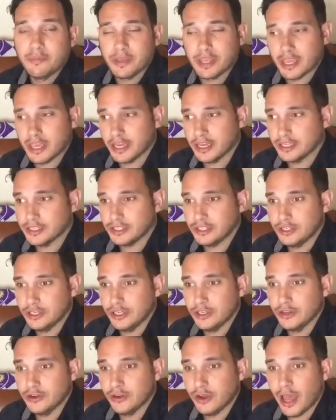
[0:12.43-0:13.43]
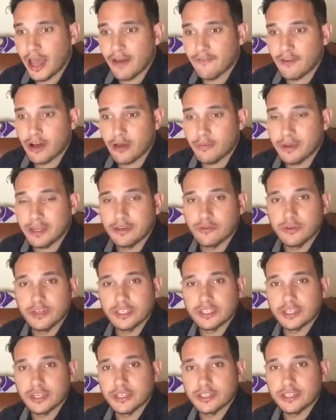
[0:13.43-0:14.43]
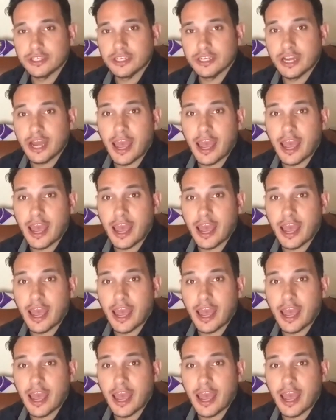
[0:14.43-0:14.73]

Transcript: because you have all been researching